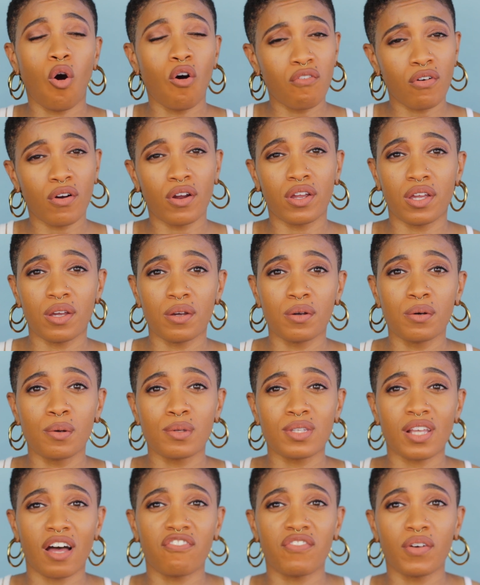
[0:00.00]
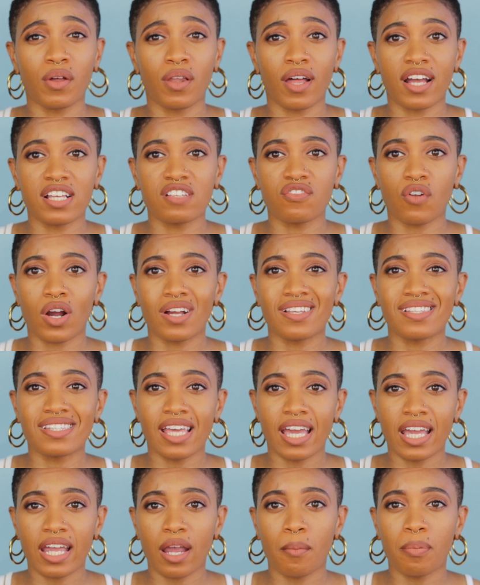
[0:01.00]
overused, I feel like, as far as
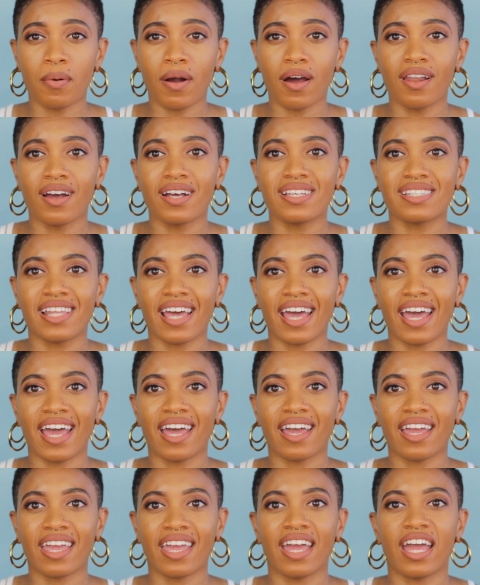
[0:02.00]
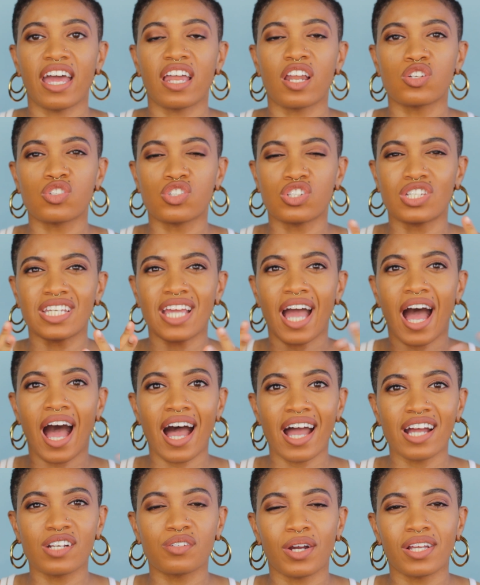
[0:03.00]
skincare products that can
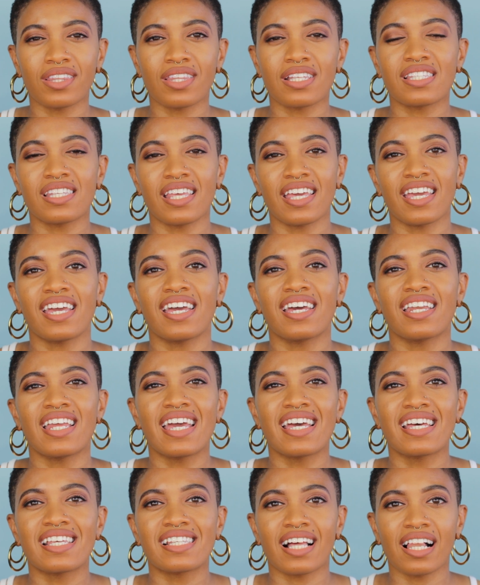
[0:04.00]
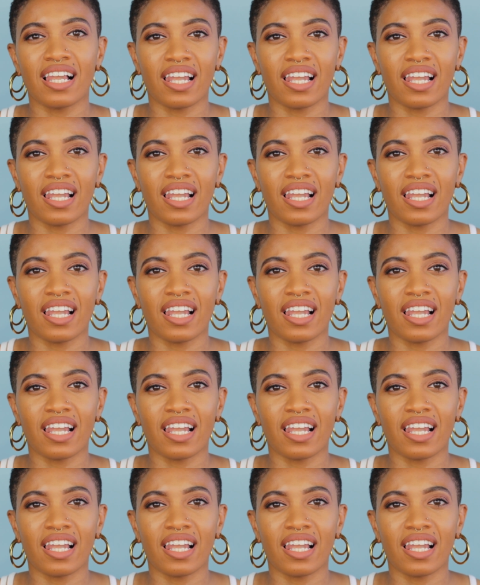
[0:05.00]
dehydrate the skin is